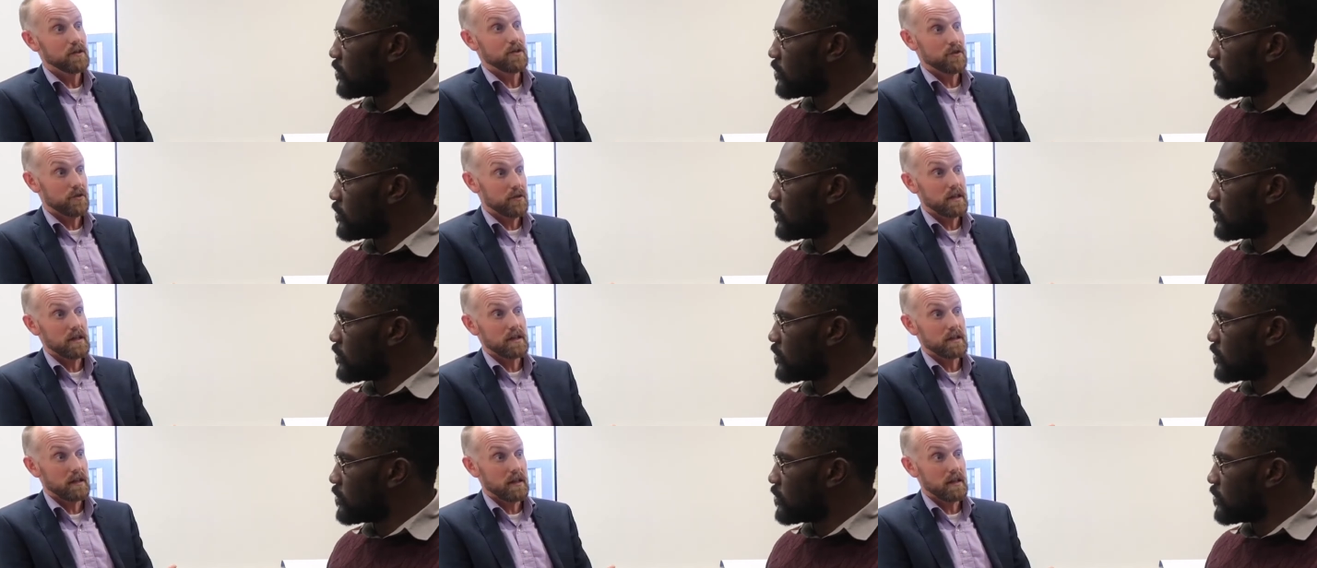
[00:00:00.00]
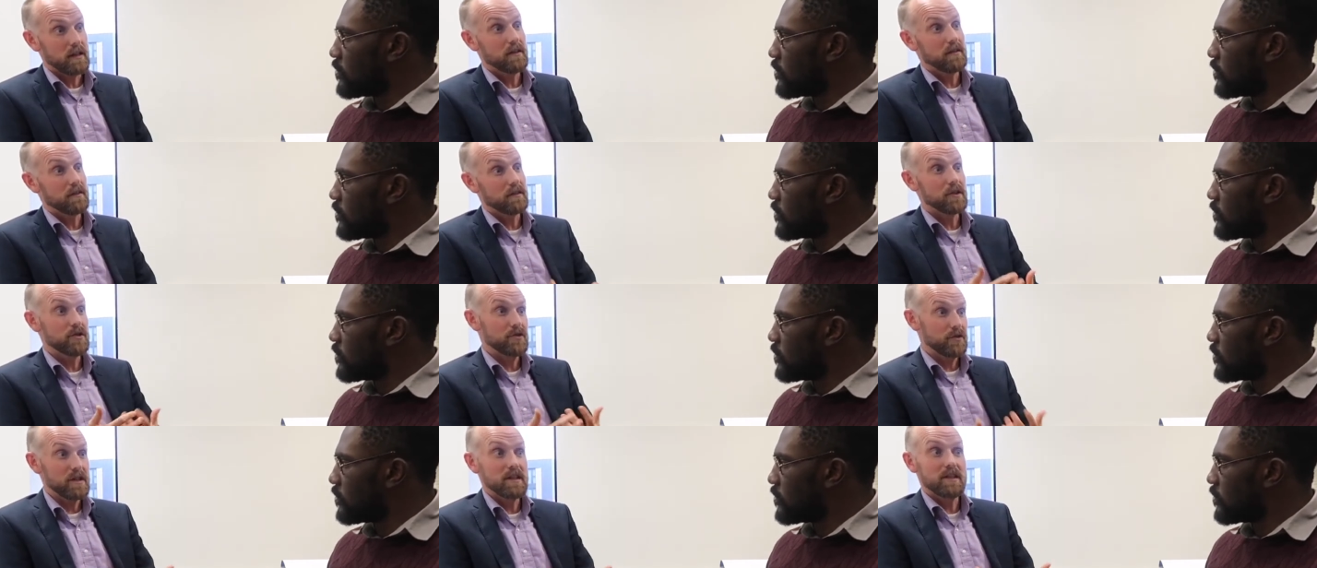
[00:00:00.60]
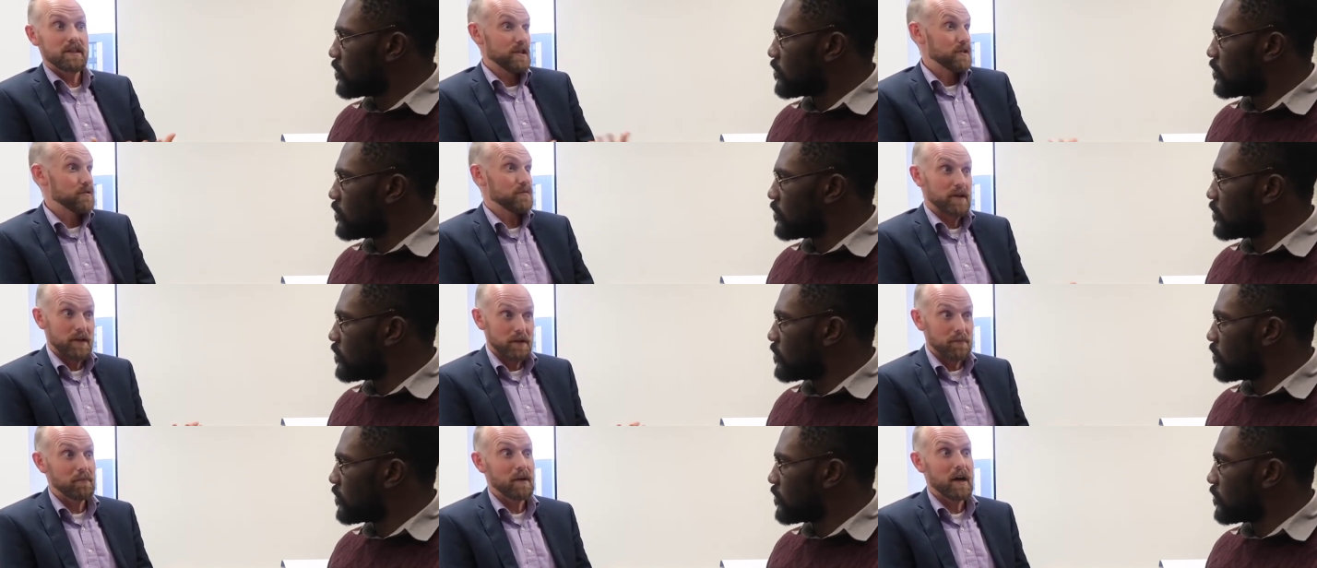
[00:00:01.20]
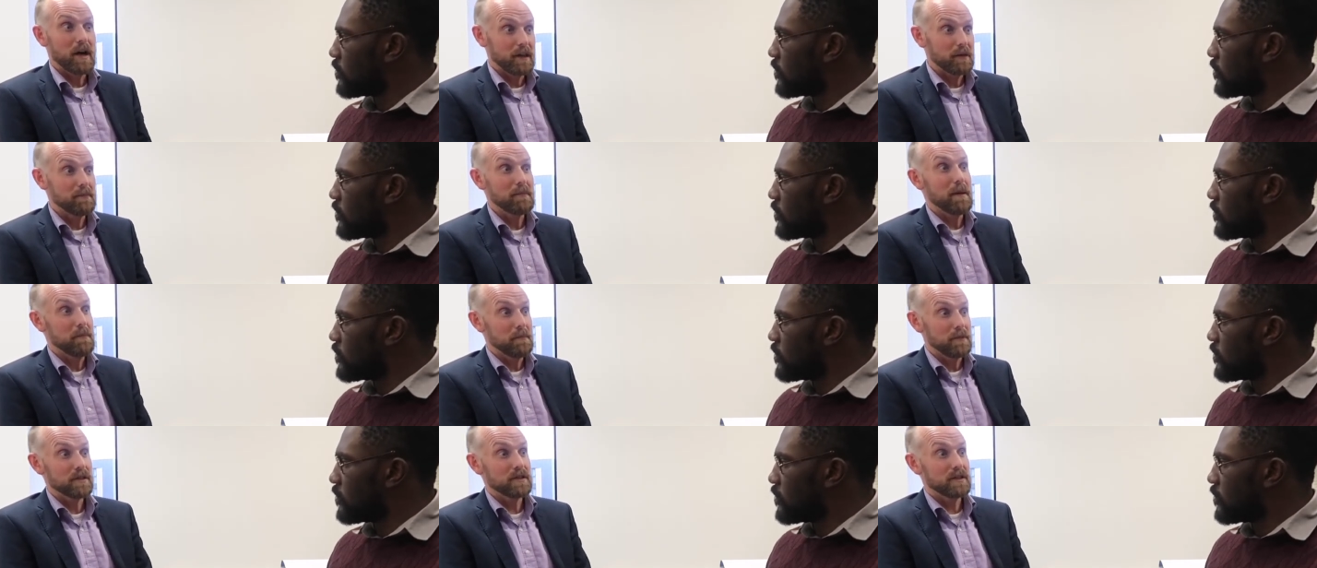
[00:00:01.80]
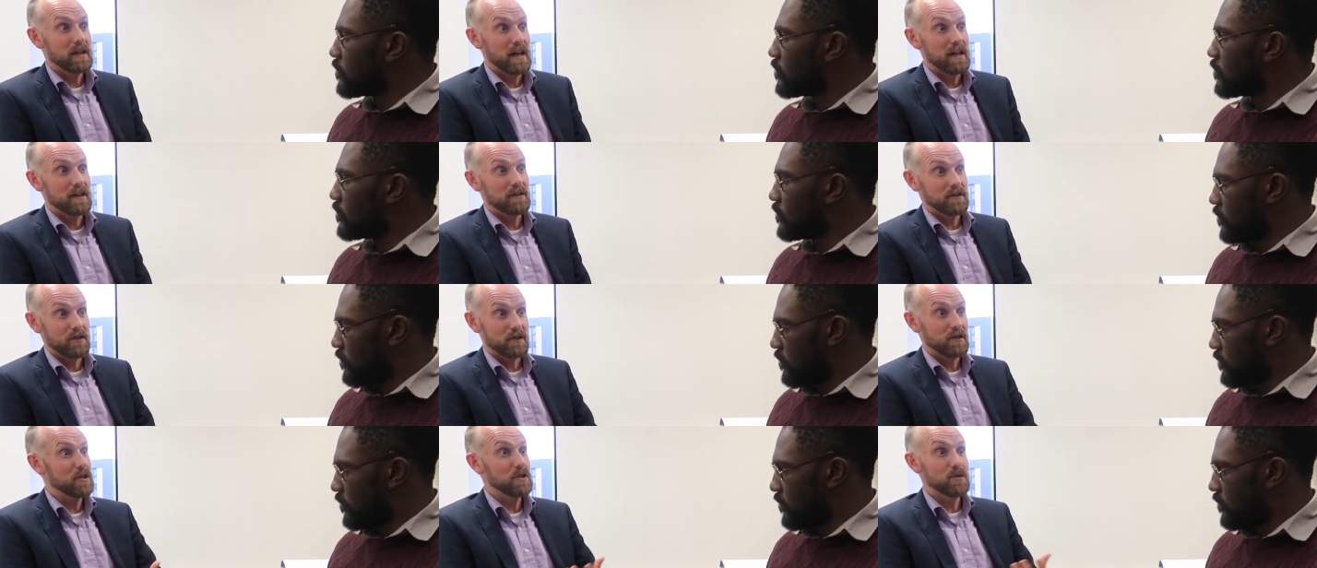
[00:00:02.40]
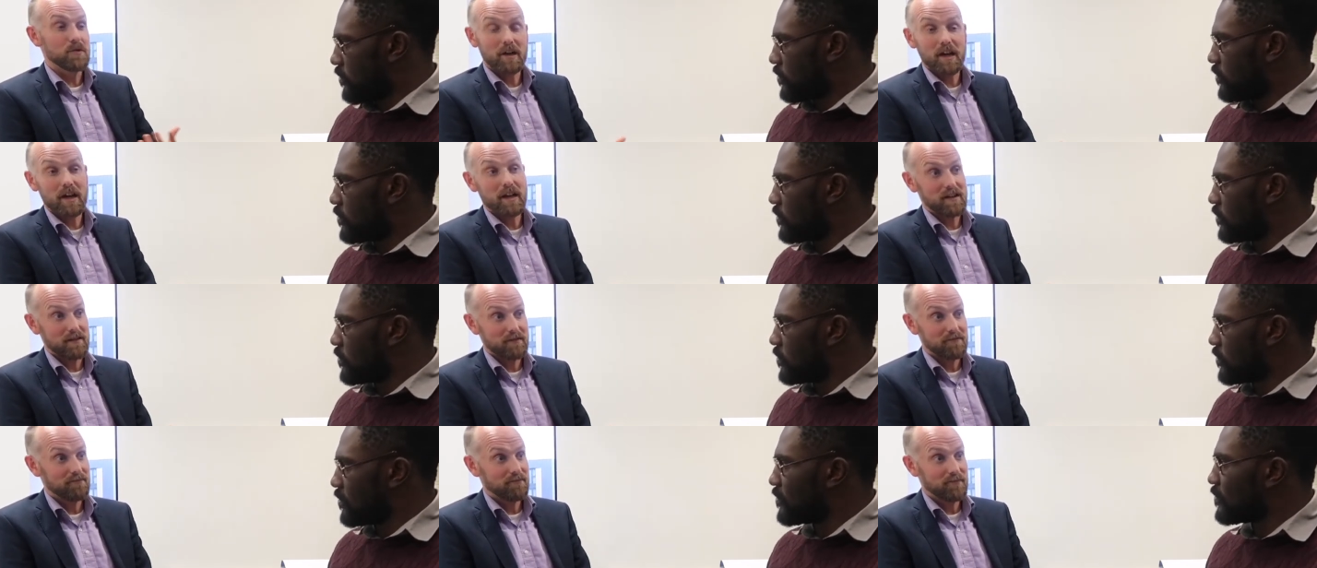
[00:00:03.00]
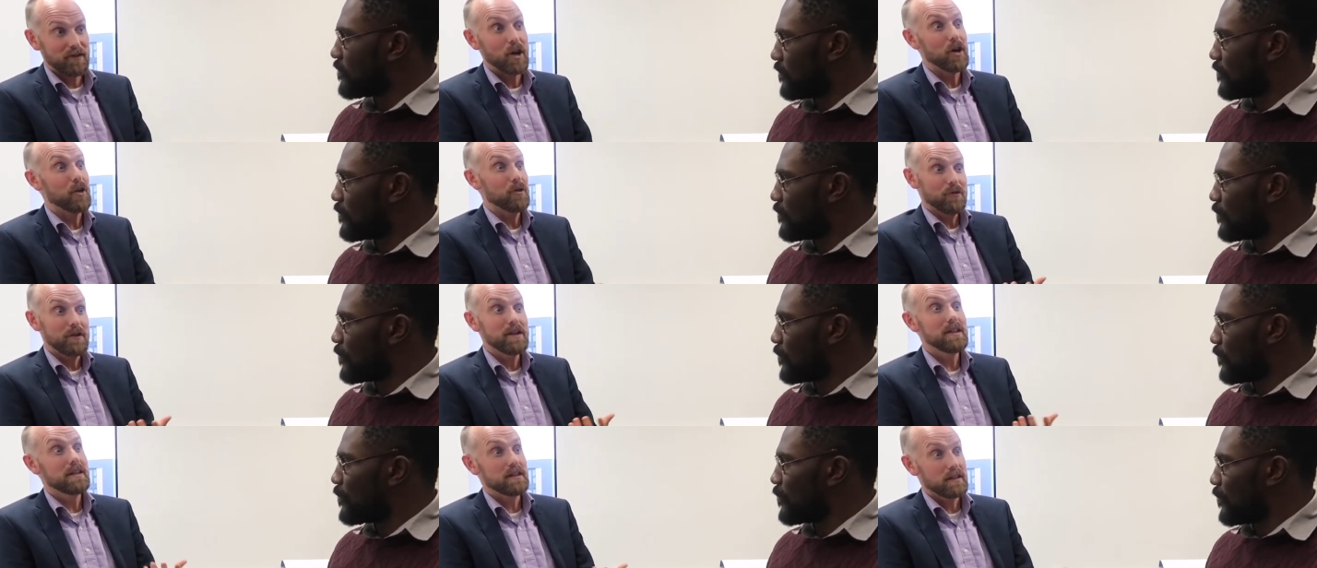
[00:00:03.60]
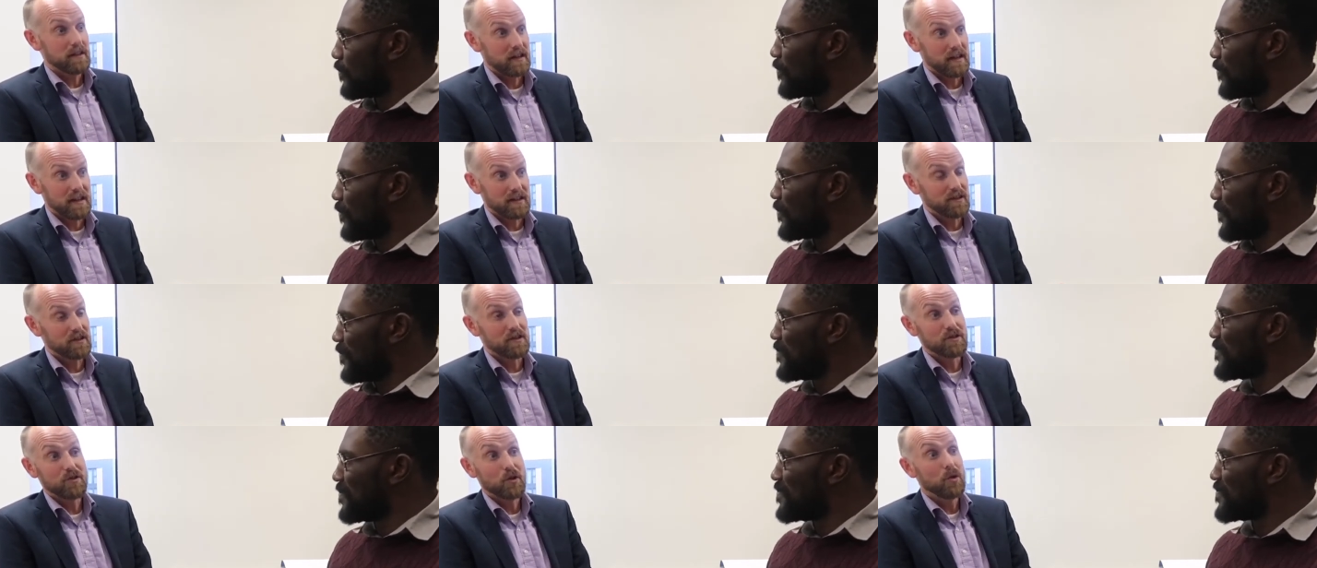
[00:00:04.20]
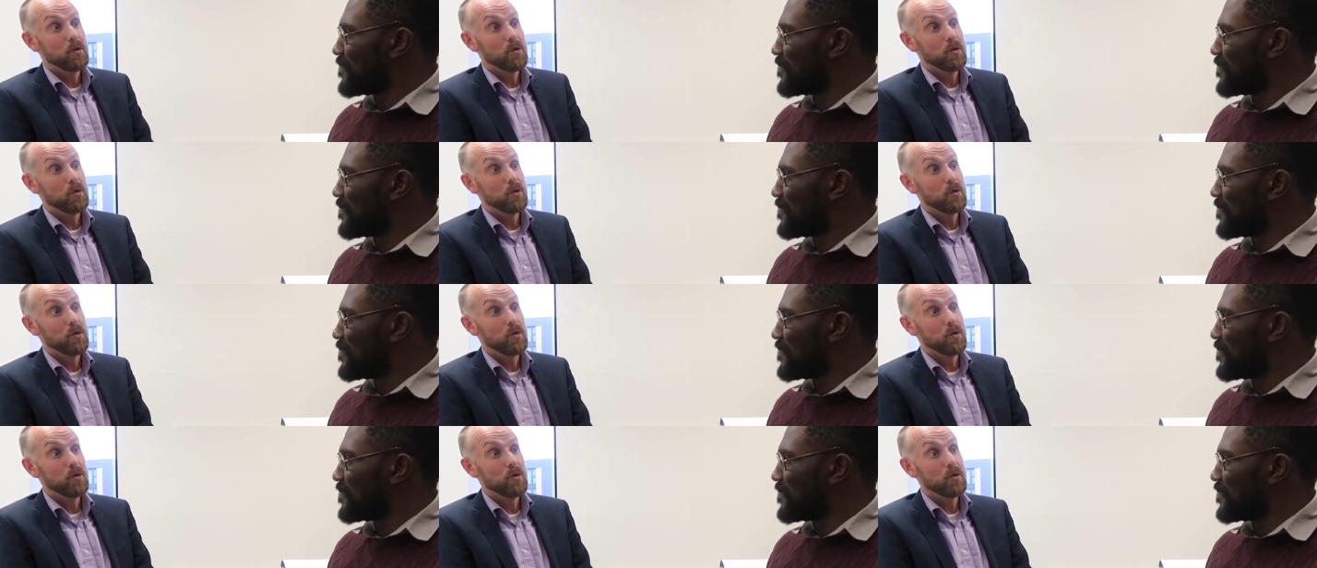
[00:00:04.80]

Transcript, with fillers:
Speaker 1: the treaty, and the treaty is written by the member states. So the mm-hmm. UK agreed to this and has